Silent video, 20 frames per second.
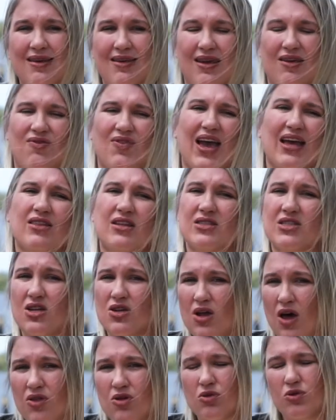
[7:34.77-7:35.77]
In fact, that's
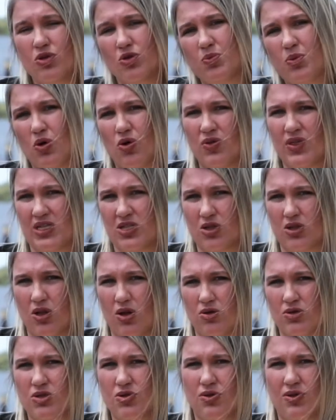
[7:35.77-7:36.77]
another loophole that's
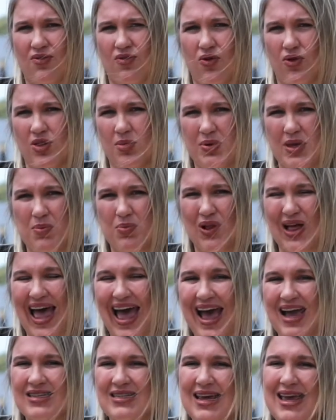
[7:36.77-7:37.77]
closed through the For the People
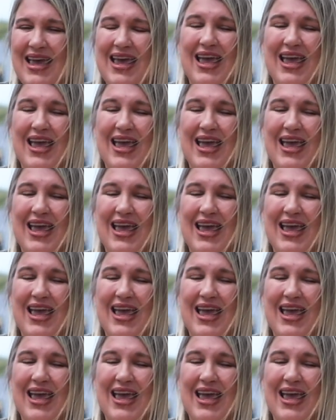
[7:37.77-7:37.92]
Act.